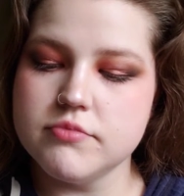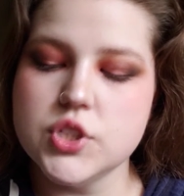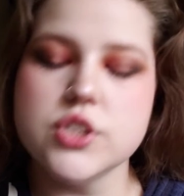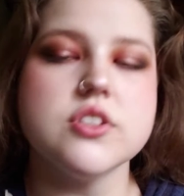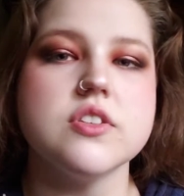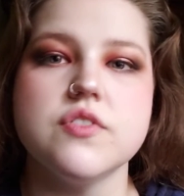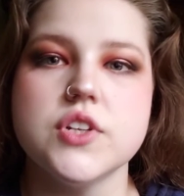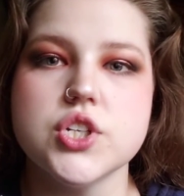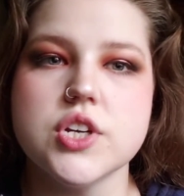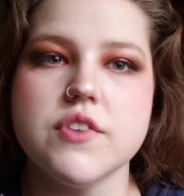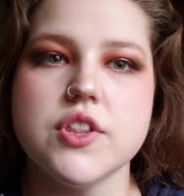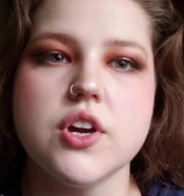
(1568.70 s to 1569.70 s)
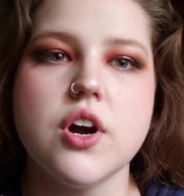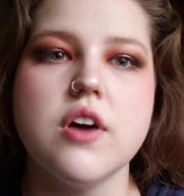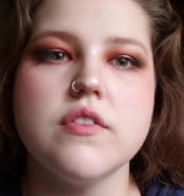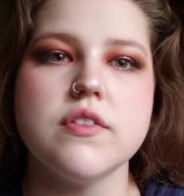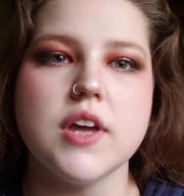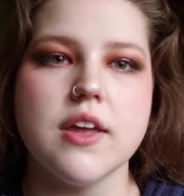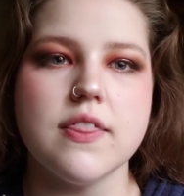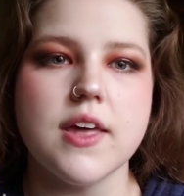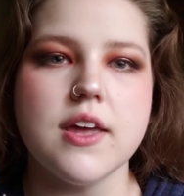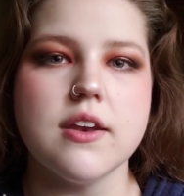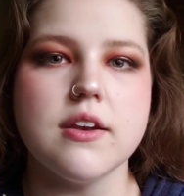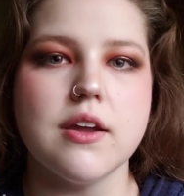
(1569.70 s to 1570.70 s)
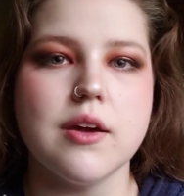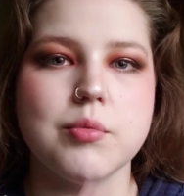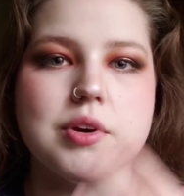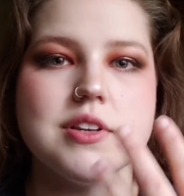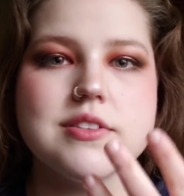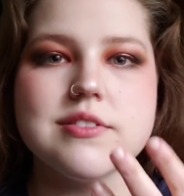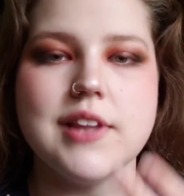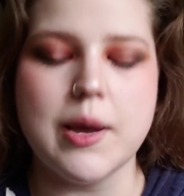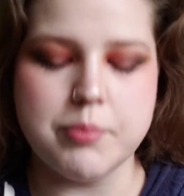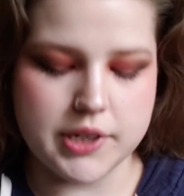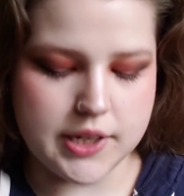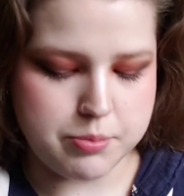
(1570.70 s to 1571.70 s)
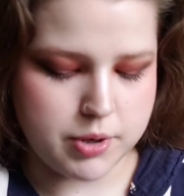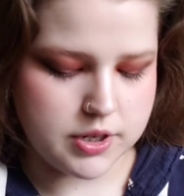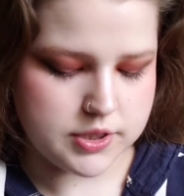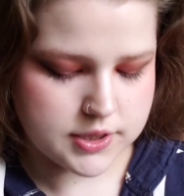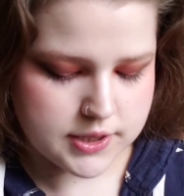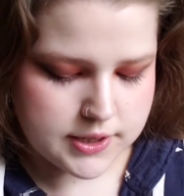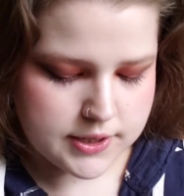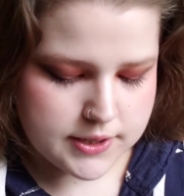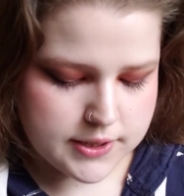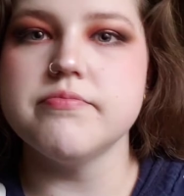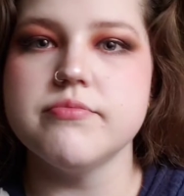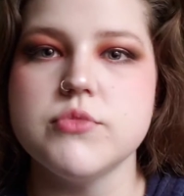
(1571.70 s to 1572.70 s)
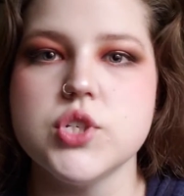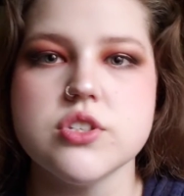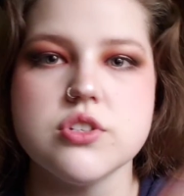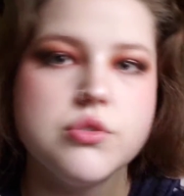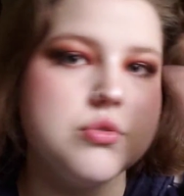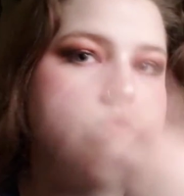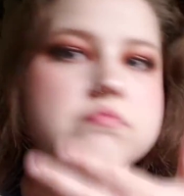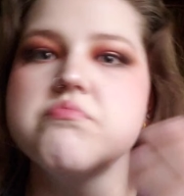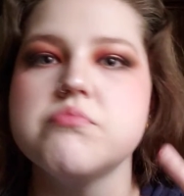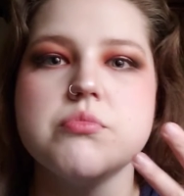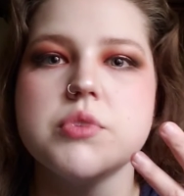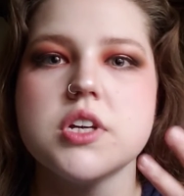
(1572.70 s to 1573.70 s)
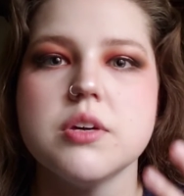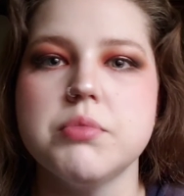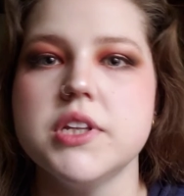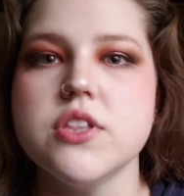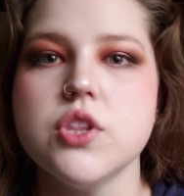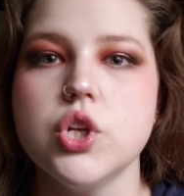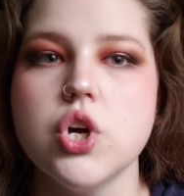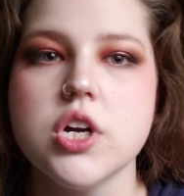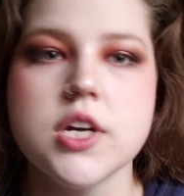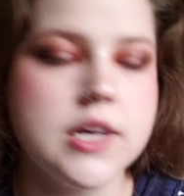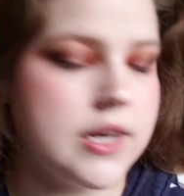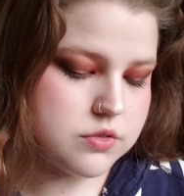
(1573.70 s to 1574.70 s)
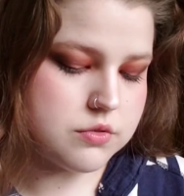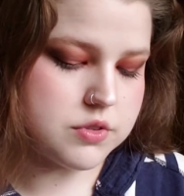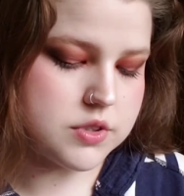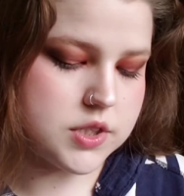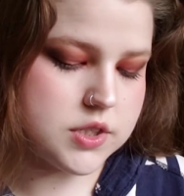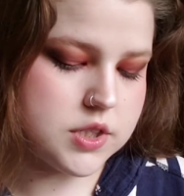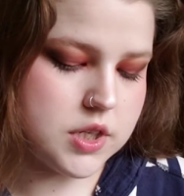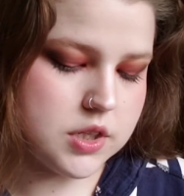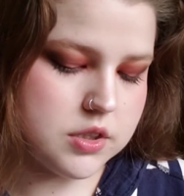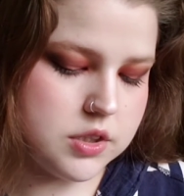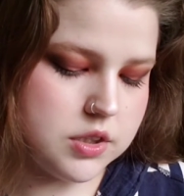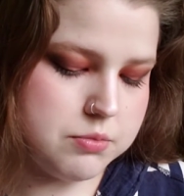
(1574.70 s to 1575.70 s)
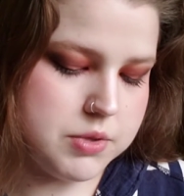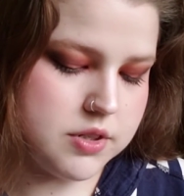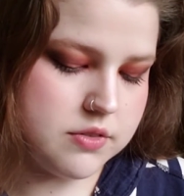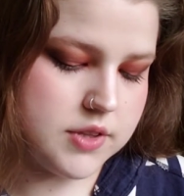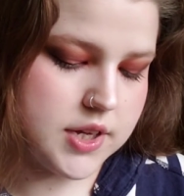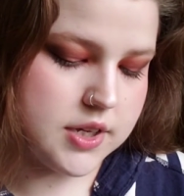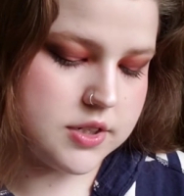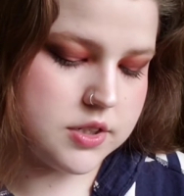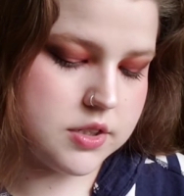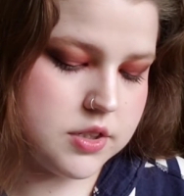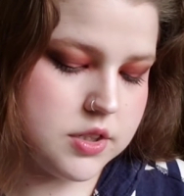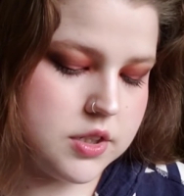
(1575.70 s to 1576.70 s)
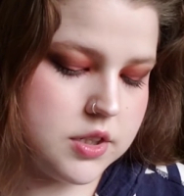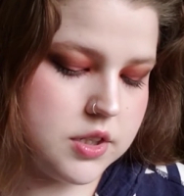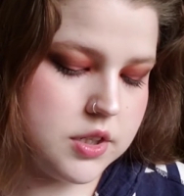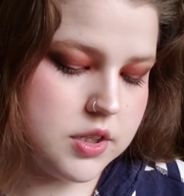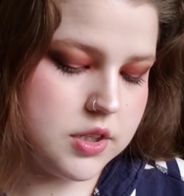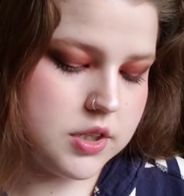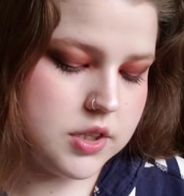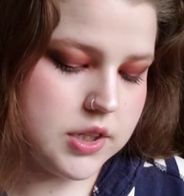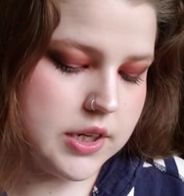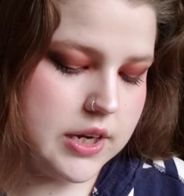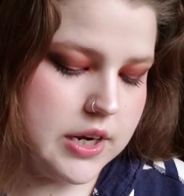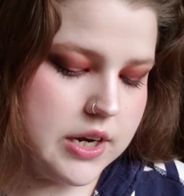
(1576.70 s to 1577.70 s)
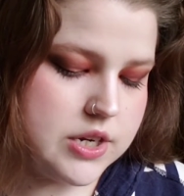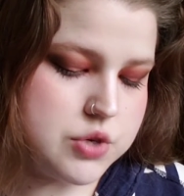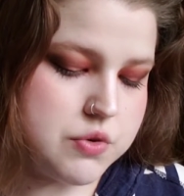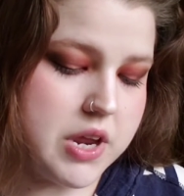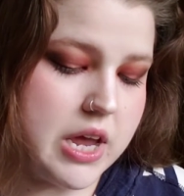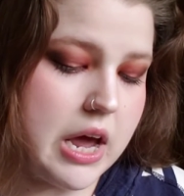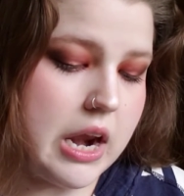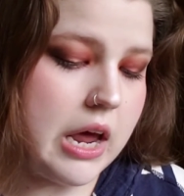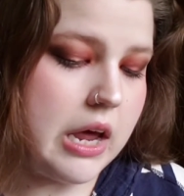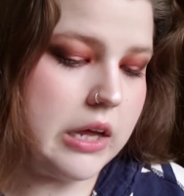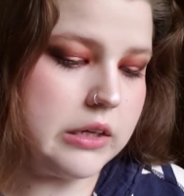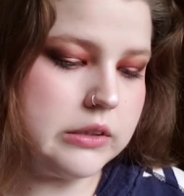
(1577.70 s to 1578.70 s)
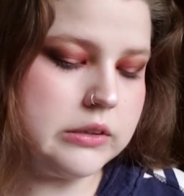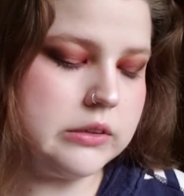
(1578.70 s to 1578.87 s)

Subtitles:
just to finish everything off, and then I'm gonna slap a lip on just to complete the look. So I'm just gonna take a little bit of that glittery color,